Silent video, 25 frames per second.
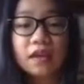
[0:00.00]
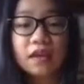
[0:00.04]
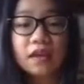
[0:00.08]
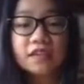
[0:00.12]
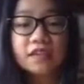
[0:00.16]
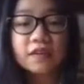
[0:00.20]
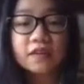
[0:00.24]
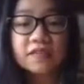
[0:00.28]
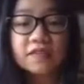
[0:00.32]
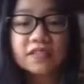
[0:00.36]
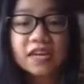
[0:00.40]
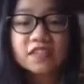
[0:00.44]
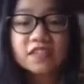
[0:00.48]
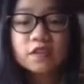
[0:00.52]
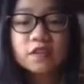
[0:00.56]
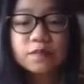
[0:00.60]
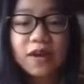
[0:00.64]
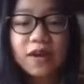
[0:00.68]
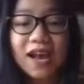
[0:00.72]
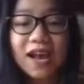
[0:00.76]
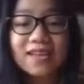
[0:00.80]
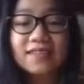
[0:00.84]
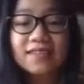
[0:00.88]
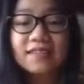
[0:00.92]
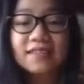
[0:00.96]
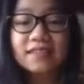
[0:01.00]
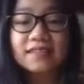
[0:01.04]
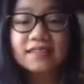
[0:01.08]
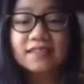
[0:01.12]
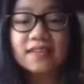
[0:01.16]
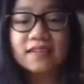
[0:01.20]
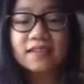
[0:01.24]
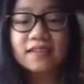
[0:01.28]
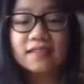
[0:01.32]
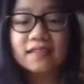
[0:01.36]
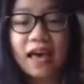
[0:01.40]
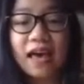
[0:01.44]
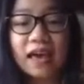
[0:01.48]
So it's not surprising to
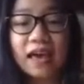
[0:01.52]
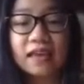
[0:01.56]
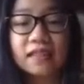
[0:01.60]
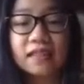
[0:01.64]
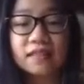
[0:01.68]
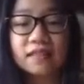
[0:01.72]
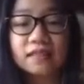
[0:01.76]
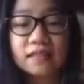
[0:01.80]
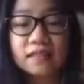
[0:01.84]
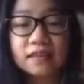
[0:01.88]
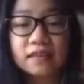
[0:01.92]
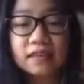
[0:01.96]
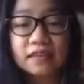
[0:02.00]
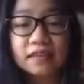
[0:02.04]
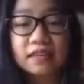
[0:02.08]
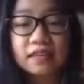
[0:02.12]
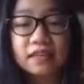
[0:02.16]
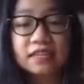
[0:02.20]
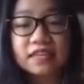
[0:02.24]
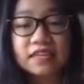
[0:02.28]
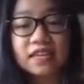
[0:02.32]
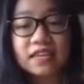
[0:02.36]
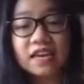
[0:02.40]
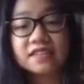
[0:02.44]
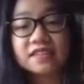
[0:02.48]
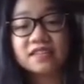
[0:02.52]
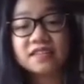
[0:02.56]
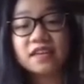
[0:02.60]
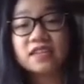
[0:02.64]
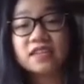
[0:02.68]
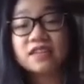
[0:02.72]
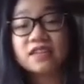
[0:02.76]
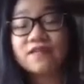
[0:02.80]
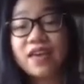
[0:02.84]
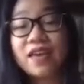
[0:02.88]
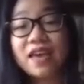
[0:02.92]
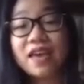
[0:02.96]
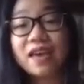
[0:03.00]
see that the eDNA
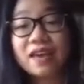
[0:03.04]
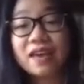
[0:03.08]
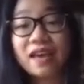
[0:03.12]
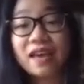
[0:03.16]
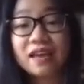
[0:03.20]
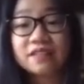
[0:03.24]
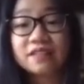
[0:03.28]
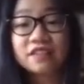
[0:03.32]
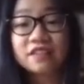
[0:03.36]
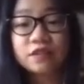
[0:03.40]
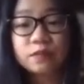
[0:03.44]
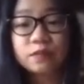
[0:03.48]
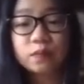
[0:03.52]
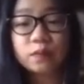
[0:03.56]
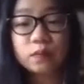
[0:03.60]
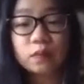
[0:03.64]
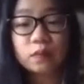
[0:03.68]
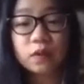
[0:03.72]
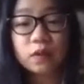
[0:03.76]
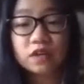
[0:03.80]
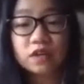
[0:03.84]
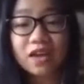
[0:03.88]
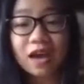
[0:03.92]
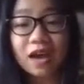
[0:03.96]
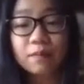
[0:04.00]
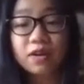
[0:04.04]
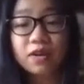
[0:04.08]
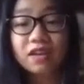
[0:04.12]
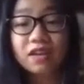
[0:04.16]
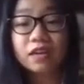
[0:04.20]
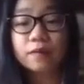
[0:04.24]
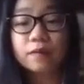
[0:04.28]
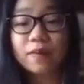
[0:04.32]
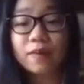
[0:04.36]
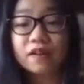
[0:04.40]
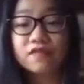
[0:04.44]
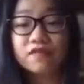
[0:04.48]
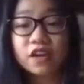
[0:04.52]
studies of AIS were
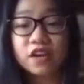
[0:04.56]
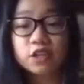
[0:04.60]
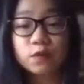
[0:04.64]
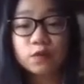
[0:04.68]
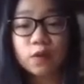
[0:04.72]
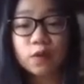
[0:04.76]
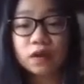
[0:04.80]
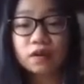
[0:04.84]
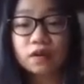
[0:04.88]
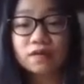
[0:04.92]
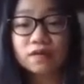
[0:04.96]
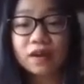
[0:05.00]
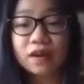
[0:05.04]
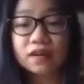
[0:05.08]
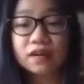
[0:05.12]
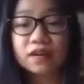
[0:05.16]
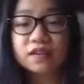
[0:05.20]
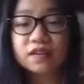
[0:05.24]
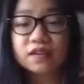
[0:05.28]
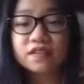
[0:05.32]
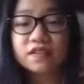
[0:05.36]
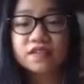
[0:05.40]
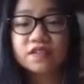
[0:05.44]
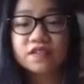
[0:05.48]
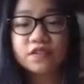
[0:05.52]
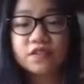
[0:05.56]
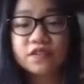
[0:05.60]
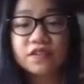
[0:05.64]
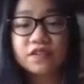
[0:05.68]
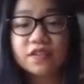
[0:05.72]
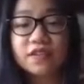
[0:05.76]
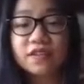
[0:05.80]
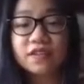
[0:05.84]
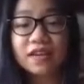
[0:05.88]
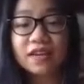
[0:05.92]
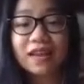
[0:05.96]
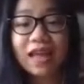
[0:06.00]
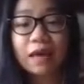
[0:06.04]
dominated by freshwater records due to
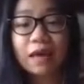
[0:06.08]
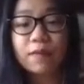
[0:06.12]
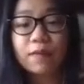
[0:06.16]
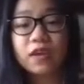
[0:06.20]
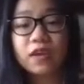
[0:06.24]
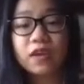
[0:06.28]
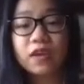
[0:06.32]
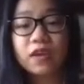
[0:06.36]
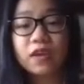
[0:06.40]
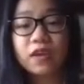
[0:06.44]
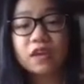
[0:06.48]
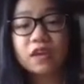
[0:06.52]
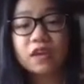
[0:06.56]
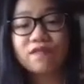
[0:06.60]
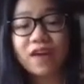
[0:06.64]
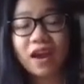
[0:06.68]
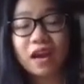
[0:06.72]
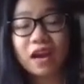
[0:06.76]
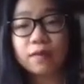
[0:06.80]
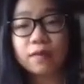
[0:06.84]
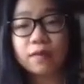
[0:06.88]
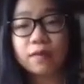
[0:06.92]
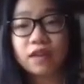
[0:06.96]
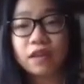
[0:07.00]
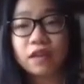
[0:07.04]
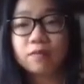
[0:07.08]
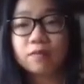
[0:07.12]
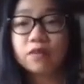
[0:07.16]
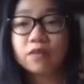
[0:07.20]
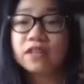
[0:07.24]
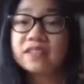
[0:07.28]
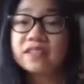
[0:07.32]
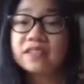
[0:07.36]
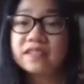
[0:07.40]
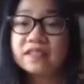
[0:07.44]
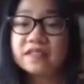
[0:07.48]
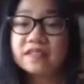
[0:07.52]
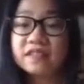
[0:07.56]
the dynamic environment
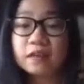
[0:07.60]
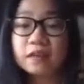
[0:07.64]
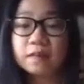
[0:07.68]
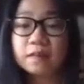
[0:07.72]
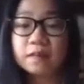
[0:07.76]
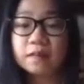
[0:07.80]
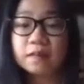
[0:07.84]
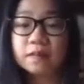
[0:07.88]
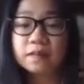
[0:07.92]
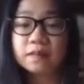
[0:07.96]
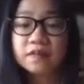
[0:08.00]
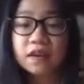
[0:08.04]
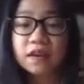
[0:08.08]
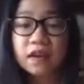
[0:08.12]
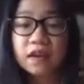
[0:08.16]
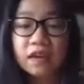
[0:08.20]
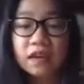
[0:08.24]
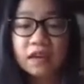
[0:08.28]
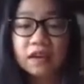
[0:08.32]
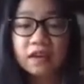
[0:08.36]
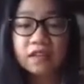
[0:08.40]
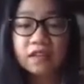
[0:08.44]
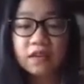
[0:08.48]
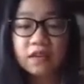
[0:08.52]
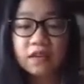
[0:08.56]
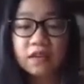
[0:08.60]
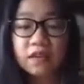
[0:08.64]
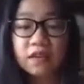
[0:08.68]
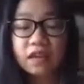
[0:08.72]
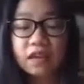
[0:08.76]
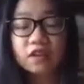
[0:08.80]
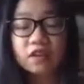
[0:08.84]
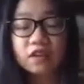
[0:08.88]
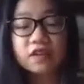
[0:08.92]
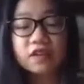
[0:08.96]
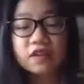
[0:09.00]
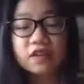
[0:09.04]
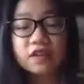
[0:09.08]
in marine systems,
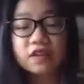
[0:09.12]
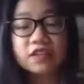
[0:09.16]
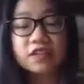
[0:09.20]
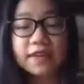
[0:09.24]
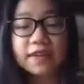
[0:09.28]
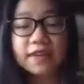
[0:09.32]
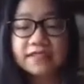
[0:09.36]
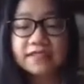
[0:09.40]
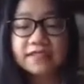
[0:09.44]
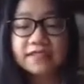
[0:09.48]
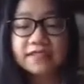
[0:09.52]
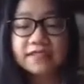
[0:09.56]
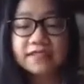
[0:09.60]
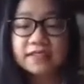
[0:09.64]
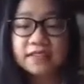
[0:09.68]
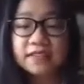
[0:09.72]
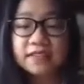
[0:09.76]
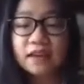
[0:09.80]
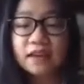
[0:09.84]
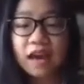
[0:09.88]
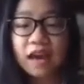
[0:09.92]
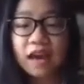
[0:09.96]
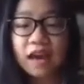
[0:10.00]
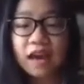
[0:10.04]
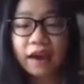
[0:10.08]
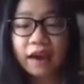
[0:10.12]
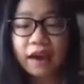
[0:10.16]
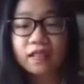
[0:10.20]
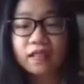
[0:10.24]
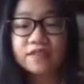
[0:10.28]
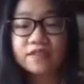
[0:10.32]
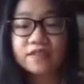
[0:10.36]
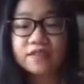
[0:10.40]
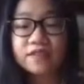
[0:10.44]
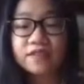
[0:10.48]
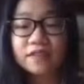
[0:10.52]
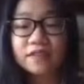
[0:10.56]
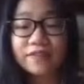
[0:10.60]
including increased mixing, higher
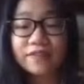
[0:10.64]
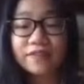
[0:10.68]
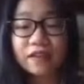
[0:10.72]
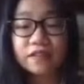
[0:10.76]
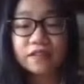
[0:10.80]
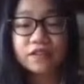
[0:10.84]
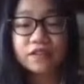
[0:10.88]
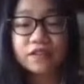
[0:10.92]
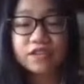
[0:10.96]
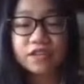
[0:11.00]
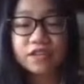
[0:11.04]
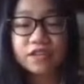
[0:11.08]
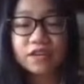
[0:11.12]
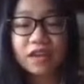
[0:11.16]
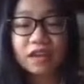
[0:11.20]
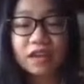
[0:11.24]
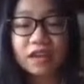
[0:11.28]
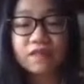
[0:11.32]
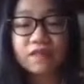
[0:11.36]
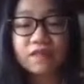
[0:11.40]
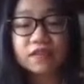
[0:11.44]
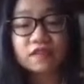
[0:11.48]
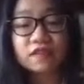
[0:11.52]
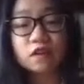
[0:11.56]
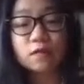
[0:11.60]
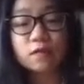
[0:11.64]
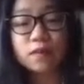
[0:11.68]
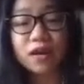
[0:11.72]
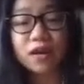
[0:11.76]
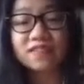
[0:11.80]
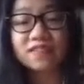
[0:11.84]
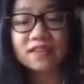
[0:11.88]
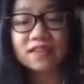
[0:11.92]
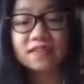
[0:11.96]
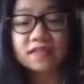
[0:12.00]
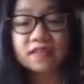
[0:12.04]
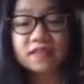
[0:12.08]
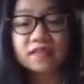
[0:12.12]
levels of dilution, and physical
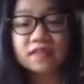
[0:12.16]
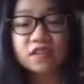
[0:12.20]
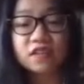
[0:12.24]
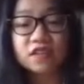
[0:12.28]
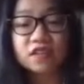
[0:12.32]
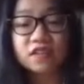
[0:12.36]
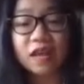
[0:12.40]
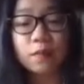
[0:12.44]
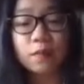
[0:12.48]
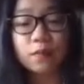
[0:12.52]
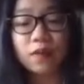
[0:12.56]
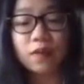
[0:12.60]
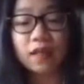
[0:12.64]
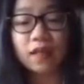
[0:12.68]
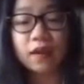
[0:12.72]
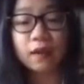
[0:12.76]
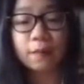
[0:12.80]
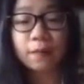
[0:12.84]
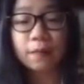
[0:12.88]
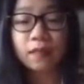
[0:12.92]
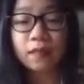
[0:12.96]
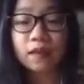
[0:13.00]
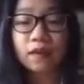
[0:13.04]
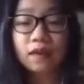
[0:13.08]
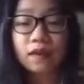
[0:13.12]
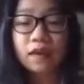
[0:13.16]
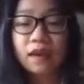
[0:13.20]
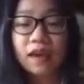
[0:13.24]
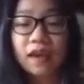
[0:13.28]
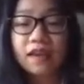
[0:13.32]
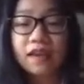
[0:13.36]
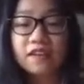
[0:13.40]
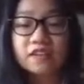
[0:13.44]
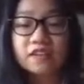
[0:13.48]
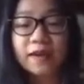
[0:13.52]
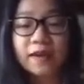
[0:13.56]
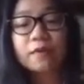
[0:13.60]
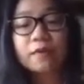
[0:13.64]
processes such as upwelling.
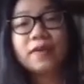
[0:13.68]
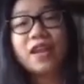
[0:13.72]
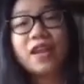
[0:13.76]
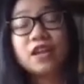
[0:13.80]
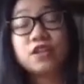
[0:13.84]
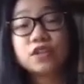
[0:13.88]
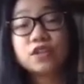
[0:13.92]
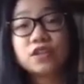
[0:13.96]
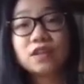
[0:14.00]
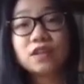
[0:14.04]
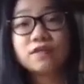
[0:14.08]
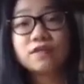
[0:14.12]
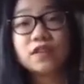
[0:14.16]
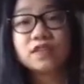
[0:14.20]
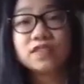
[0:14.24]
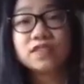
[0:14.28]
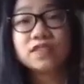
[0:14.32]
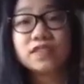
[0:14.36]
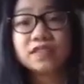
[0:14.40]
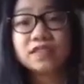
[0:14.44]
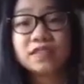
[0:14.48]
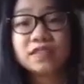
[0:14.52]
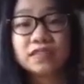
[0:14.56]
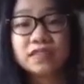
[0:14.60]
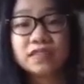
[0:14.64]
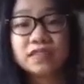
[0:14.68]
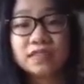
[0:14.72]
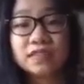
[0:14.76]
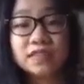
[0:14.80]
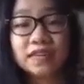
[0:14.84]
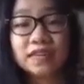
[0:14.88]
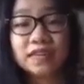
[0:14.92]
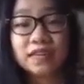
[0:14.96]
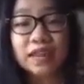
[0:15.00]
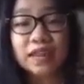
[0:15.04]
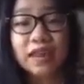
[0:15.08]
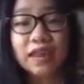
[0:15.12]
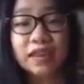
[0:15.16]
And despite the potential of using
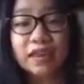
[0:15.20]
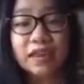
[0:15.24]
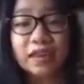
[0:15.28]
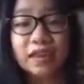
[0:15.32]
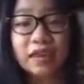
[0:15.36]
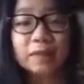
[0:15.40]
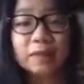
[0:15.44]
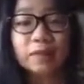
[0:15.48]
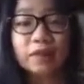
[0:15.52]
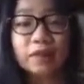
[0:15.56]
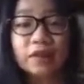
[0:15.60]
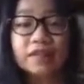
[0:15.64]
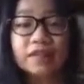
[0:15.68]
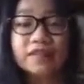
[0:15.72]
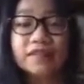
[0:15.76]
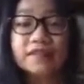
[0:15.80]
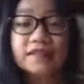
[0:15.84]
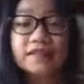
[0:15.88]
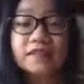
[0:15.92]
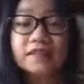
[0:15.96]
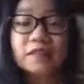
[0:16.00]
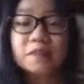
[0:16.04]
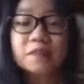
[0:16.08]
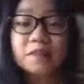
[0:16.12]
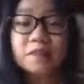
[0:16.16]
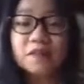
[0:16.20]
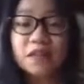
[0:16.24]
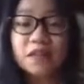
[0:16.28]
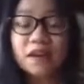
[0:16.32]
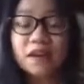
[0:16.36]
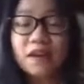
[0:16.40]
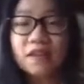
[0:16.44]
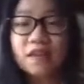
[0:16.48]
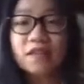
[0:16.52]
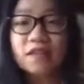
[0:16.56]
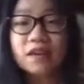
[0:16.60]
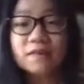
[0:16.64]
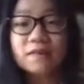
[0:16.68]
eDNA in marine
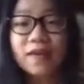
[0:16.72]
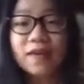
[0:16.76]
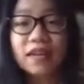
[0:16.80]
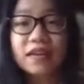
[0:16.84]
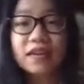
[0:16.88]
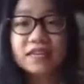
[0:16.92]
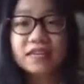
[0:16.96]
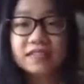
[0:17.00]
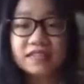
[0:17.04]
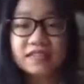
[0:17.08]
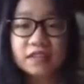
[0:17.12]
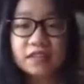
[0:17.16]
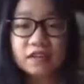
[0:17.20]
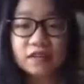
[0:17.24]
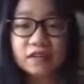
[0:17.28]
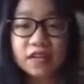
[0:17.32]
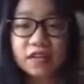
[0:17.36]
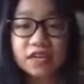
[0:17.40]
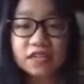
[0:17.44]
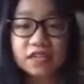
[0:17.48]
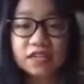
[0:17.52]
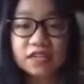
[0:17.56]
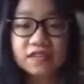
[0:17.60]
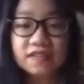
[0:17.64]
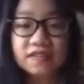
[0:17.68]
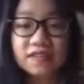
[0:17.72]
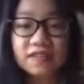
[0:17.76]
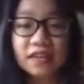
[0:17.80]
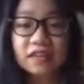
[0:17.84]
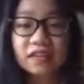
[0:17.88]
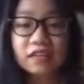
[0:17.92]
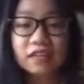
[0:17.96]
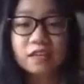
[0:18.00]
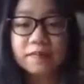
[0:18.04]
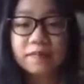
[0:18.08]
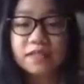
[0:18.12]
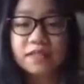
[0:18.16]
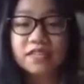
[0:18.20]
systems, there are many considerations that
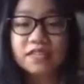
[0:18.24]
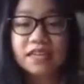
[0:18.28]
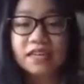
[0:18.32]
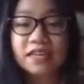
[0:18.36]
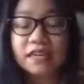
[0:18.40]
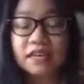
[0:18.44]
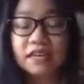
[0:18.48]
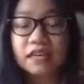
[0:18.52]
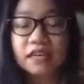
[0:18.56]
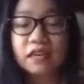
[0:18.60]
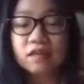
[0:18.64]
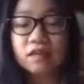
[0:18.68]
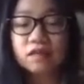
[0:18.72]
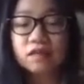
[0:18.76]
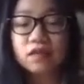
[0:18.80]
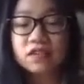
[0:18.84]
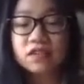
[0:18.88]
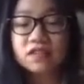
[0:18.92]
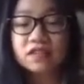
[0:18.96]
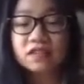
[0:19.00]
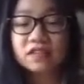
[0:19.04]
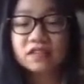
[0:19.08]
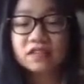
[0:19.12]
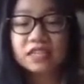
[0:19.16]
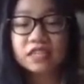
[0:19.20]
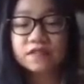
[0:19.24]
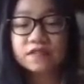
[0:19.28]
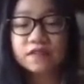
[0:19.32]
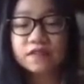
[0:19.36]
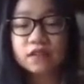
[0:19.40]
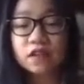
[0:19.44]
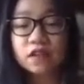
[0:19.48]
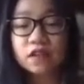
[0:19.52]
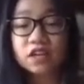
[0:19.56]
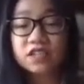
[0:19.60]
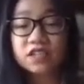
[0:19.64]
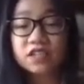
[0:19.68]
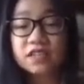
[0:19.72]
need to be taken for successful
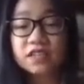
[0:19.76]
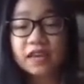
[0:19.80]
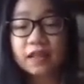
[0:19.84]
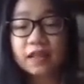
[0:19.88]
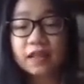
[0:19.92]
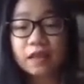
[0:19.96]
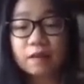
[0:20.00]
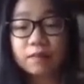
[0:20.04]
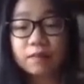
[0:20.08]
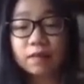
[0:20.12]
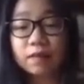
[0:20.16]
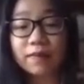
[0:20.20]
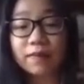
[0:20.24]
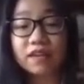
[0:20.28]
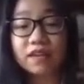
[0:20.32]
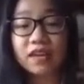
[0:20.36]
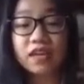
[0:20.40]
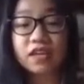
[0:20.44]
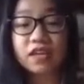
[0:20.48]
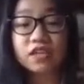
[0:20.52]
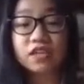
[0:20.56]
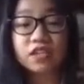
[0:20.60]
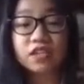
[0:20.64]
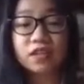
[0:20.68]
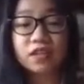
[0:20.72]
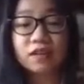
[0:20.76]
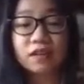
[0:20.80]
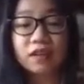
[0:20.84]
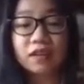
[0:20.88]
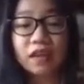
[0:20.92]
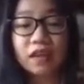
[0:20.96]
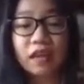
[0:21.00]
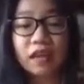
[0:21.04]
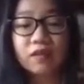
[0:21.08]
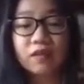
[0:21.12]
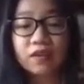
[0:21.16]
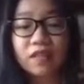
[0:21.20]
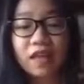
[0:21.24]
large-scale implementation
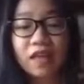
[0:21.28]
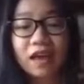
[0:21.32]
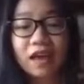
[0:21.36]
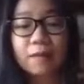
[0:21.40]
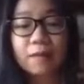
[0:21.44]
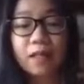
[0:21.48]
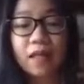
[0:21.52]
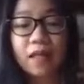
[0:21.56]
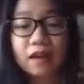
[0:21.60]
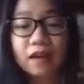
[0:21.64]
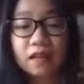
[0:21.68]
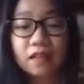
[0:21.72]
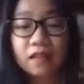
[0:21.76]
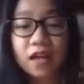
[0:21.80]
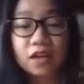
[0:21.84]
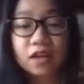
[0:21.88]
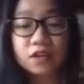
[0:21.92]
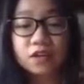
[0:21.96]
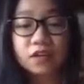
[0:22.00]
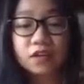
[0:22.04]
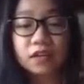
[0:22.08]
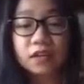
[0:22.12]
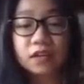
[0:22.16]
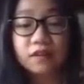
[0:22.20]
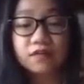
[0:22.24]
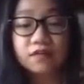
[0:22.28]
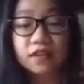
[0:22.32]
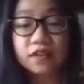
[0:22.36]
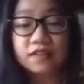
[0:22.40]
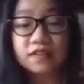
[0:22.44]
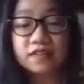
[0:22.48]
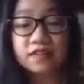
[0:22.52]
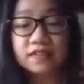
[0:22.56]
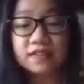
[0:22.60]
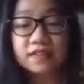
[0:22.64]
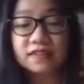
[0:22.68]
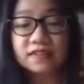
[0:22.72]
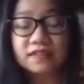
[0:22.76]
and reliable ecological
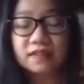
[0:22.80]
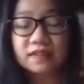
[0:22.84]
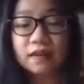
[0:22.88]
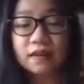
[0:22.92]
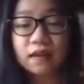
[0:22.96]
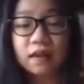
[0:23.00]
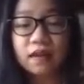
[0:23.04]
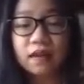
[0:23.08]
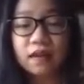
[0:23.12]
inferences.